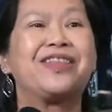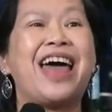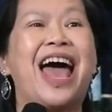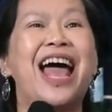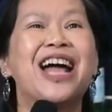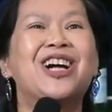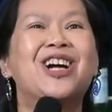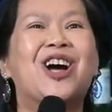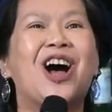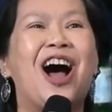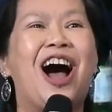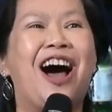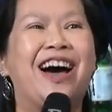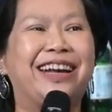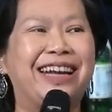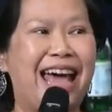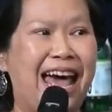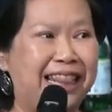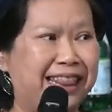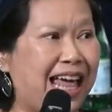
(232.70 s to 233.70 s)
thank
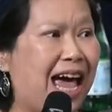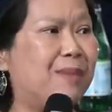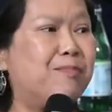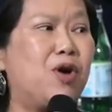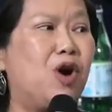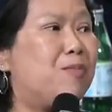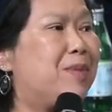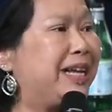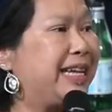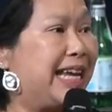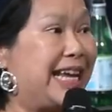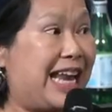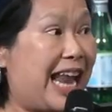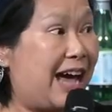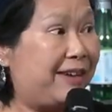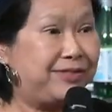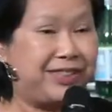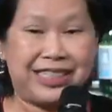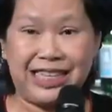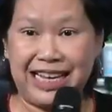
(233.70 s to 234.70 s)
God at that moment it
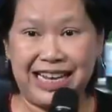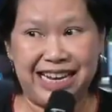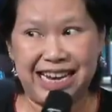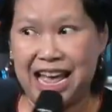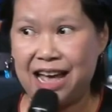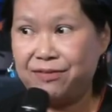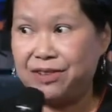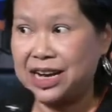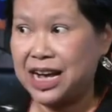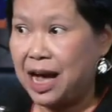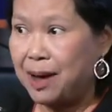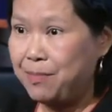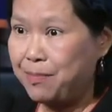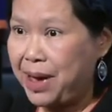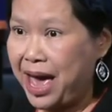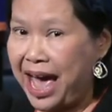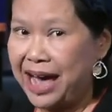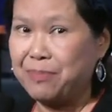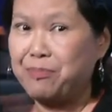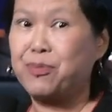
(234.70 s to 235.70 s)
left. It never come
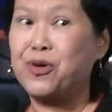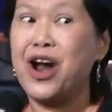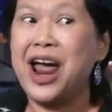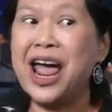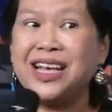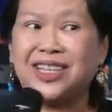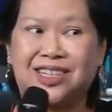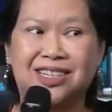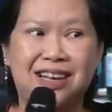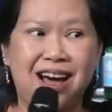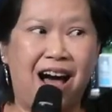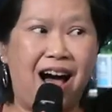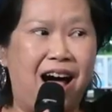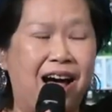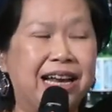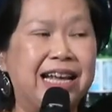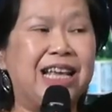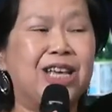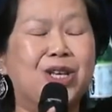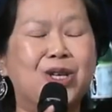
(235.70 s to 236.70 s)
back. Praise
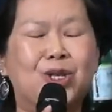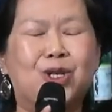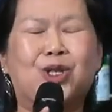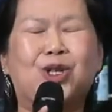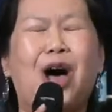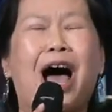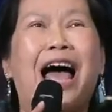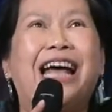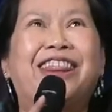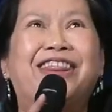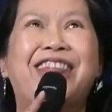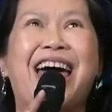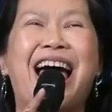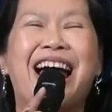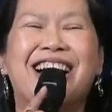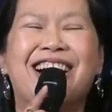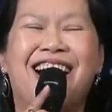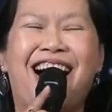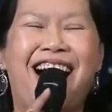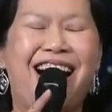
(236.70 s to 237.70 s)
God. So I
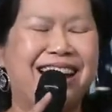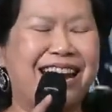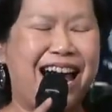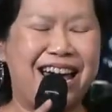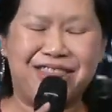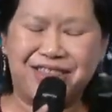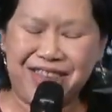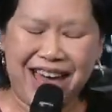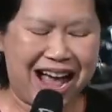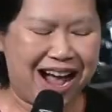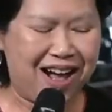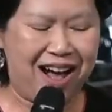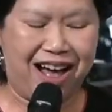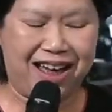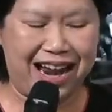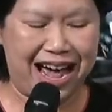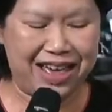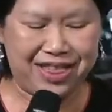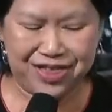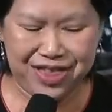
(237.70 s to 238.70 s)
thank God. I thank
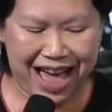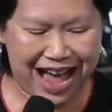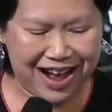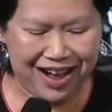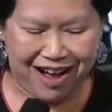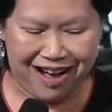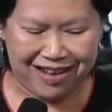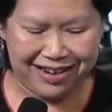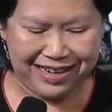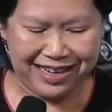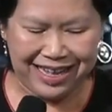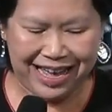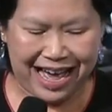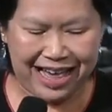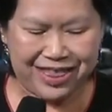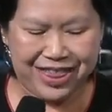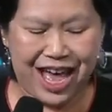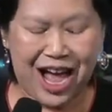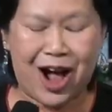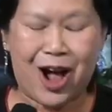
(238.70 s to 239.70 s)
God. I thank God.
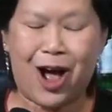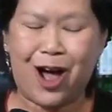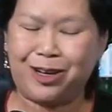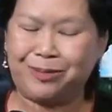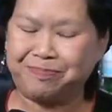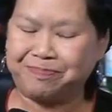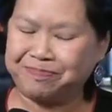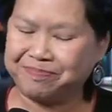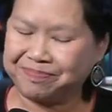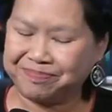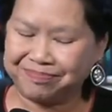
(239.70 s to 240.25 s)
I thank God.